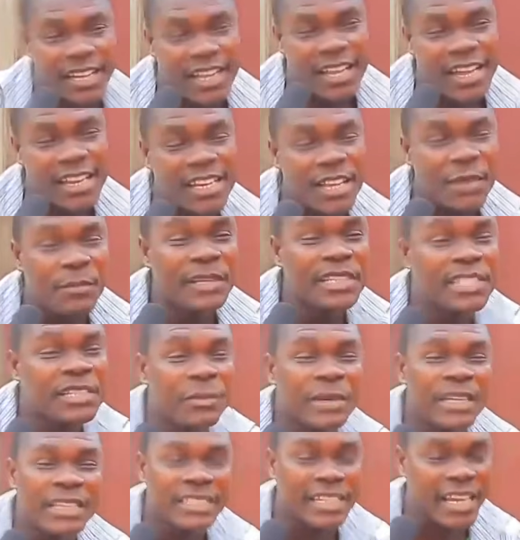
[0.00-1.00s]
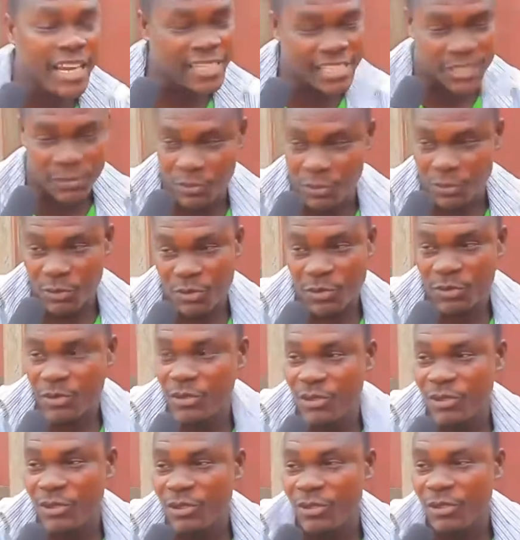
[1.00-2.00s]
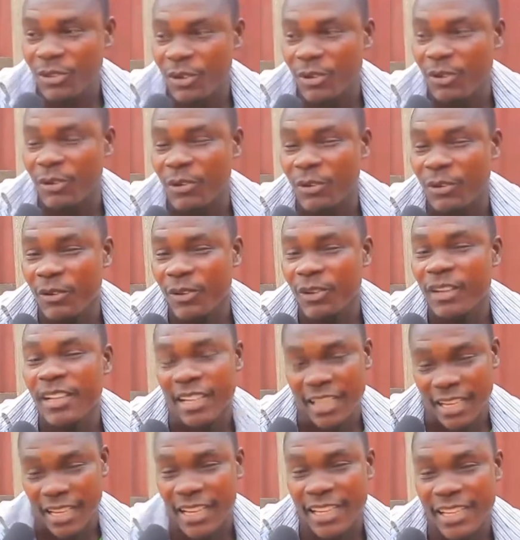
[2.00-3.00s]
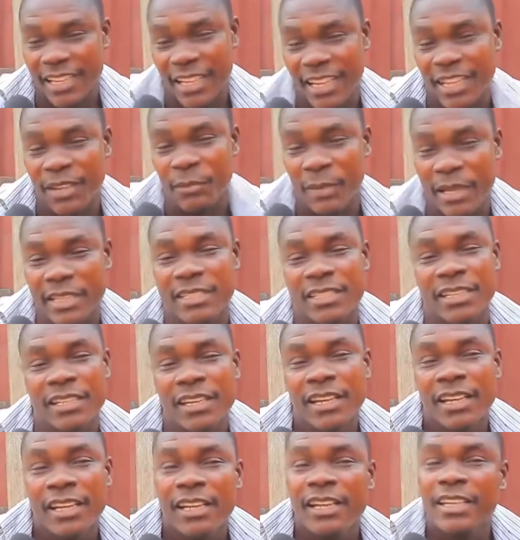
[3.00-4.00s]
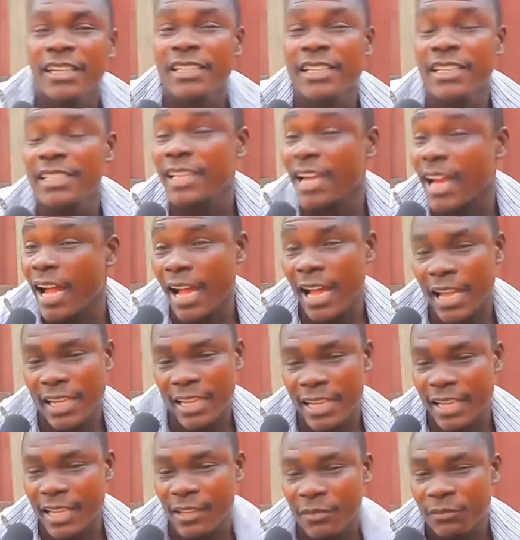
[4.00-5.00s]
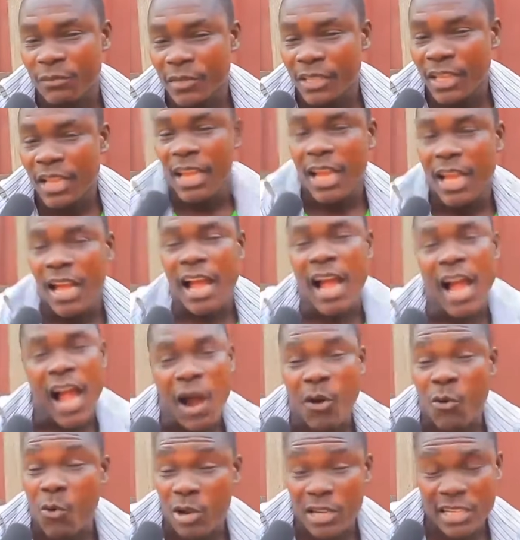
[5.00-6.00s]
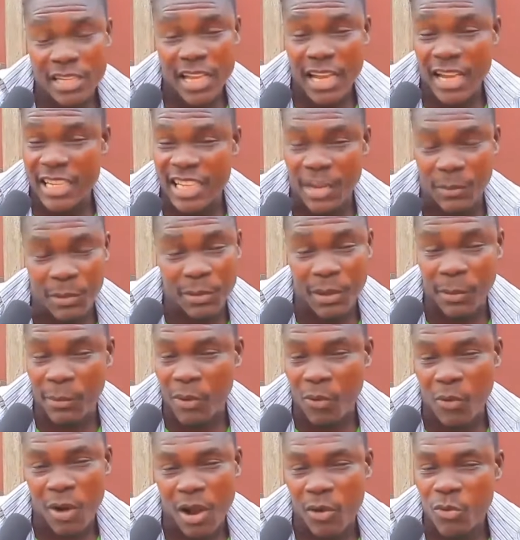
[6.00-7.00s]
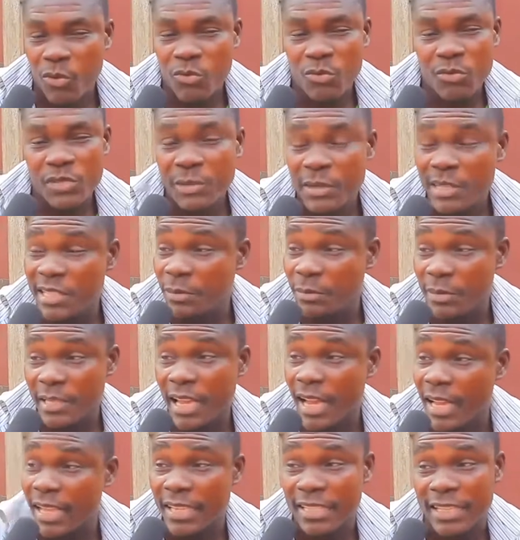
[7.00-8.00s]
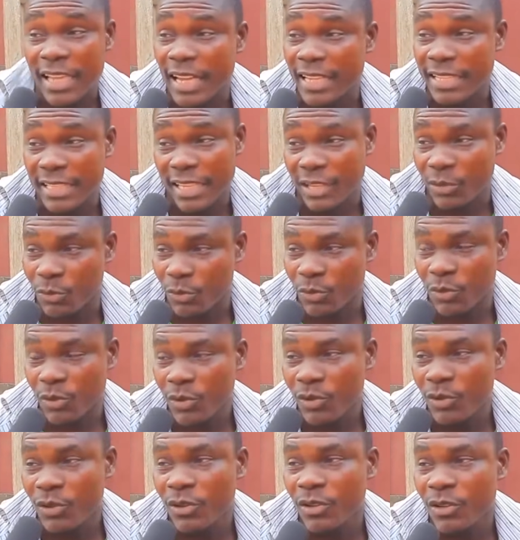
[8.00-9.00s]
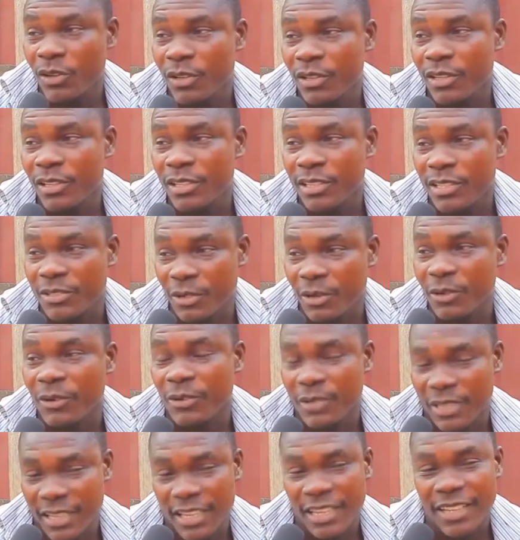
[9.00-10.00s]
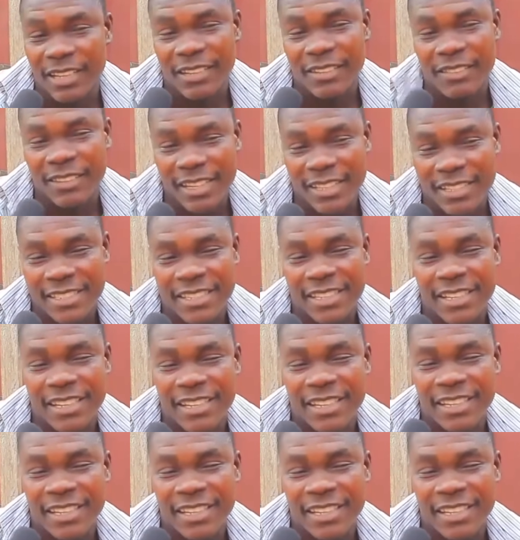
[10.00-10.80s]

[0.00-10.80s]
and they mean to me judge mu oh yeah but ni nyina ne ahoden anyame be ma wa wo de tim dia yes ade no so yeah that's